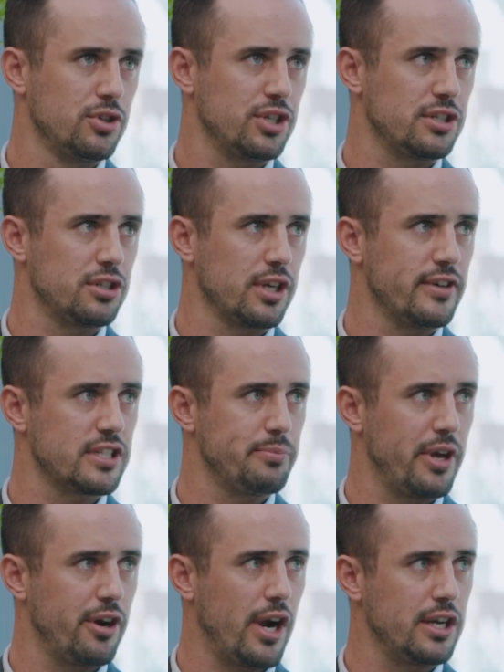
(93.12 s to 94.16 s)
just to give us a
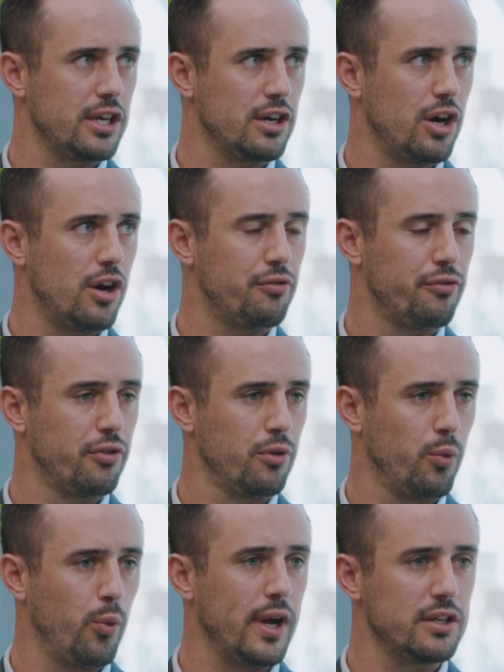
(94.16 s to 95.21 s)
better idea of
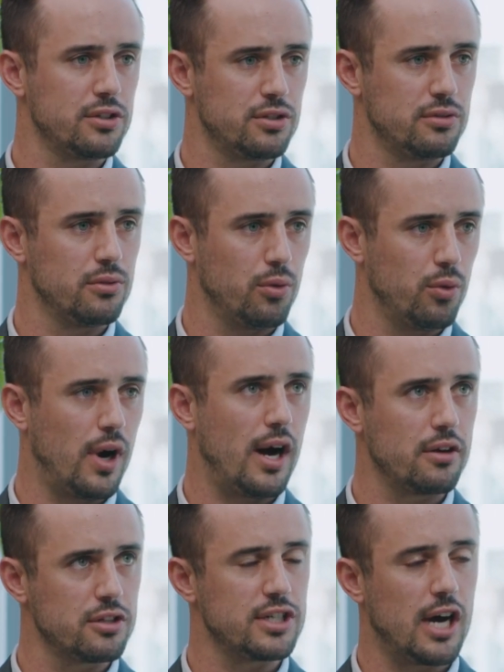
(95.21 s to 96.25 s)
when to or
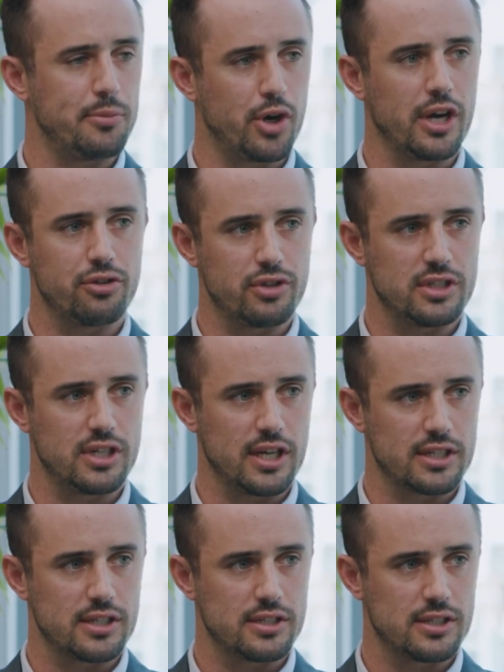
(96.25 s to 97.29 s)
how to time our entries and
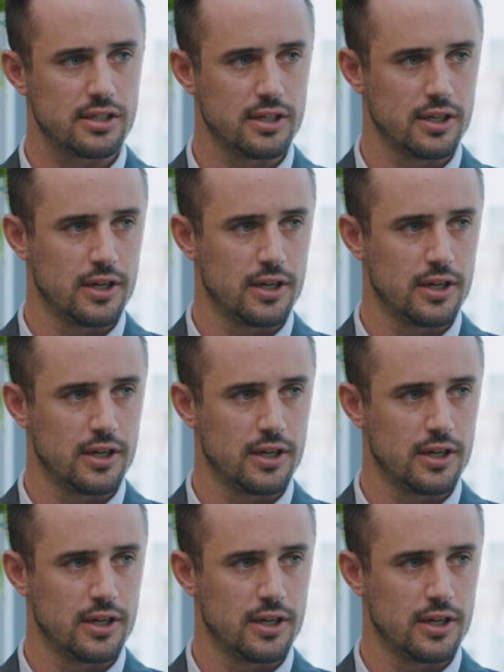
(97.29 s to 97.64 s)
exits.